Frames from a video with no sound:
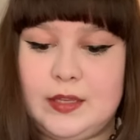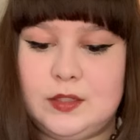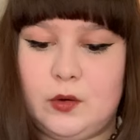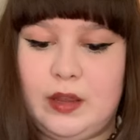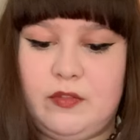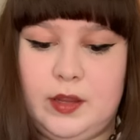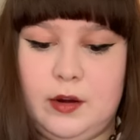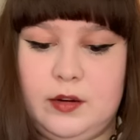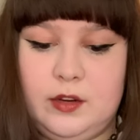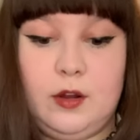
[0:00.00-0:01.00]
So I
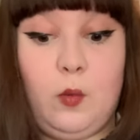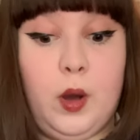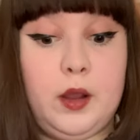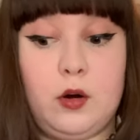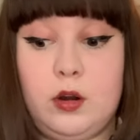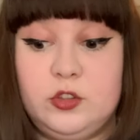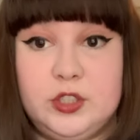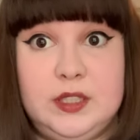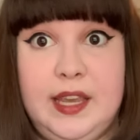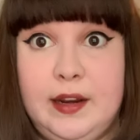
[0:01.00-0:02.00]
figured, you know what, girl,
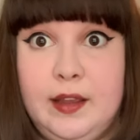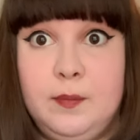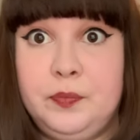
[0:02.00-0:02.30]
just get it.